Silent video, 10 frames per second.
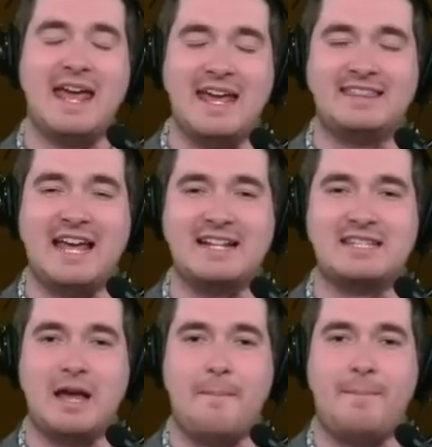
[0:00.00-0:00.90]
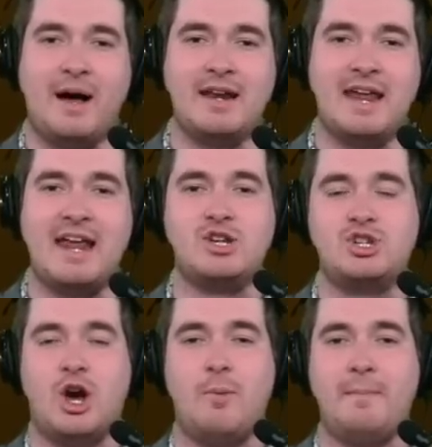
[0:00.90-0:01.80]
Hit that sub button and
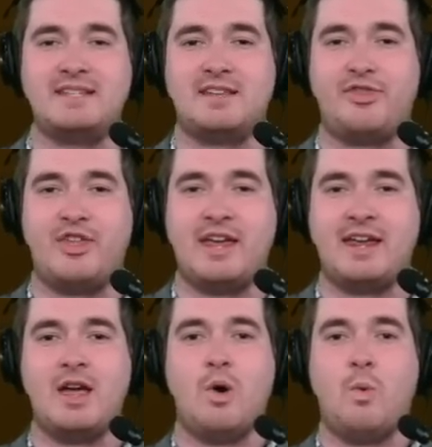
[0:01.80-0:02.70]
don't miss a thing